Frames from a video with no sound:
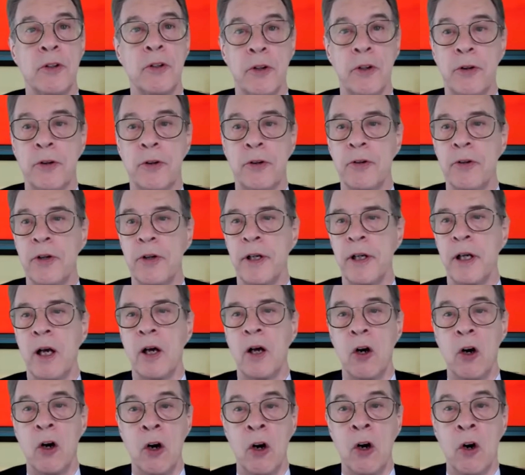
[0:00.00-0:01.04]
North Korea,
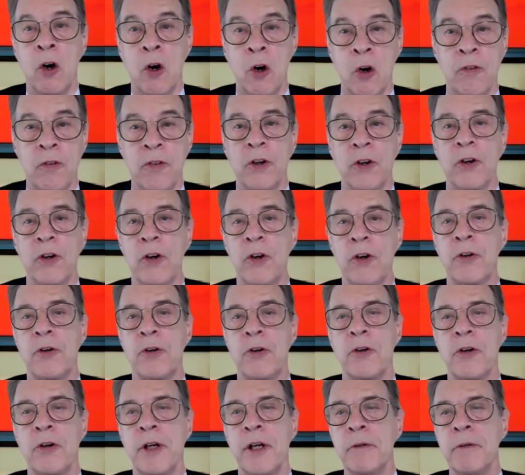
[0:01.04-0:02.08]
over North
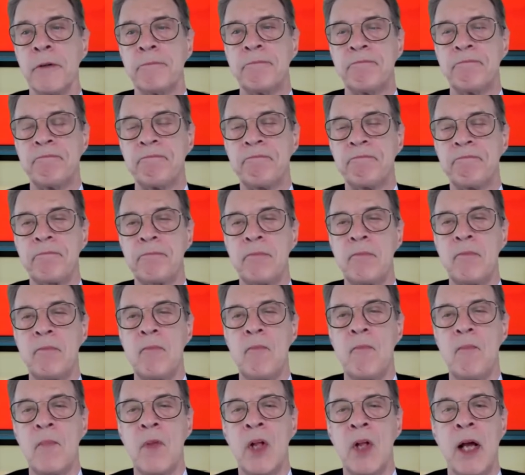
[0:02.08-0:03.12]
Korea,
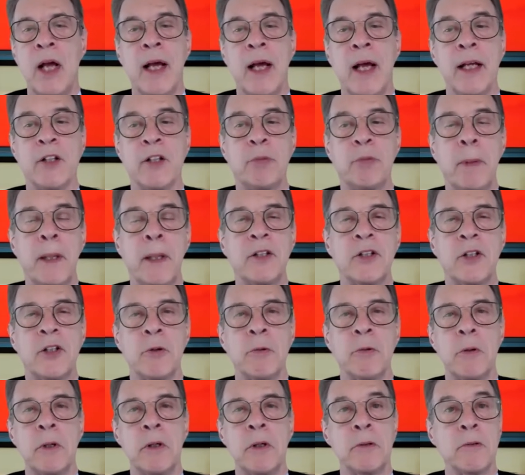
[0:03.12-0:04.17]
and
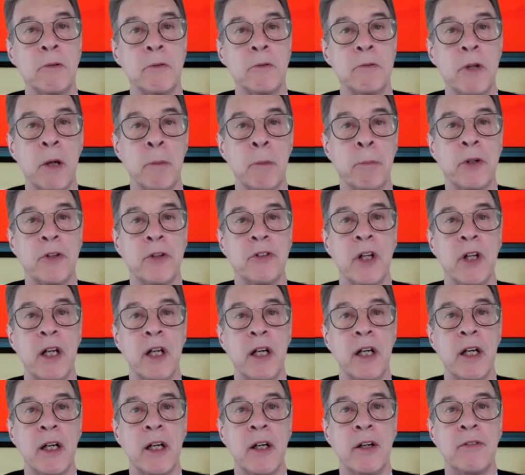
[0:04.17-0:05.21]
Special
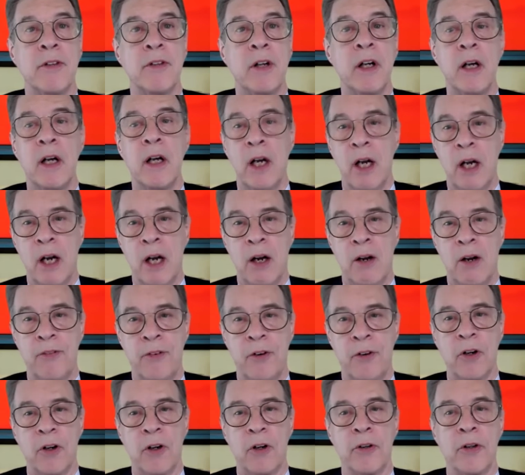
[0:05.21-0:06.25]
Representative
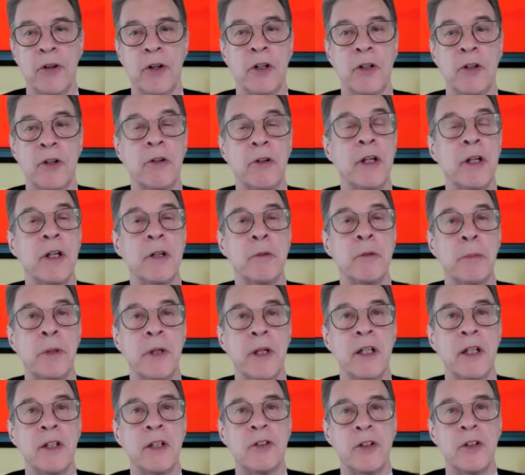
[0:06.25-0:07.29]
for the Korean
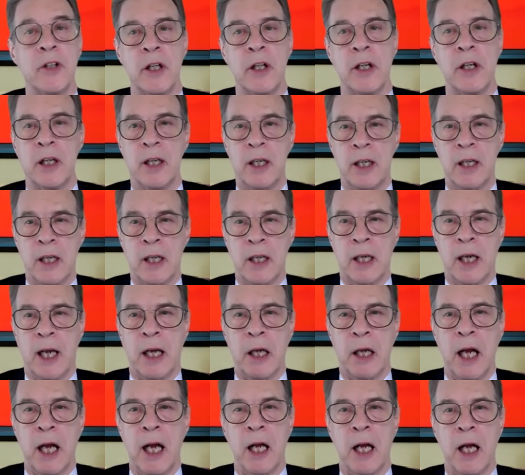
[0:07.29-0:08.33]
Peninsula
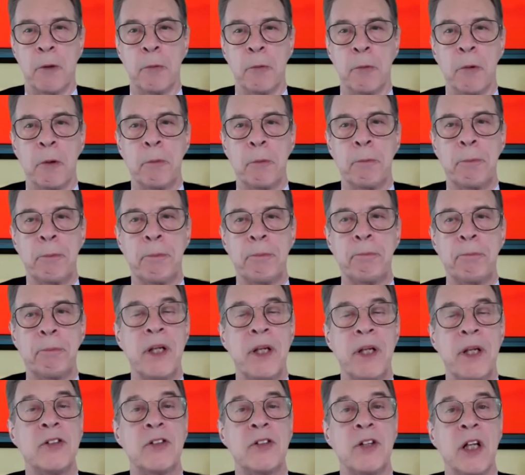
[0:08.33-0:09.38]
uh,
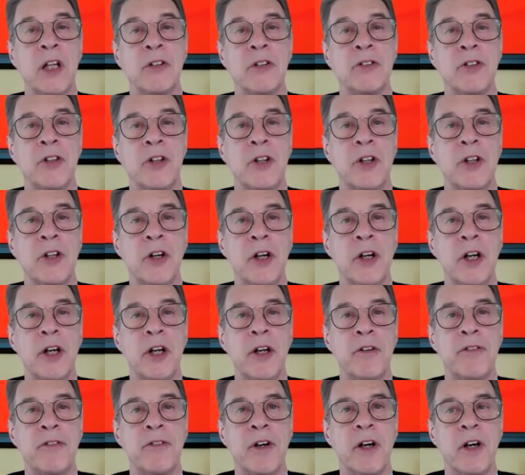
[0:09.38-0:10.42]
Peace and Security
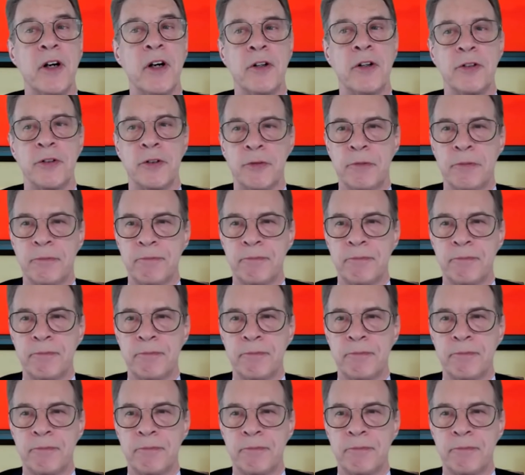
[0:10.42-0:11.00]
Affairs.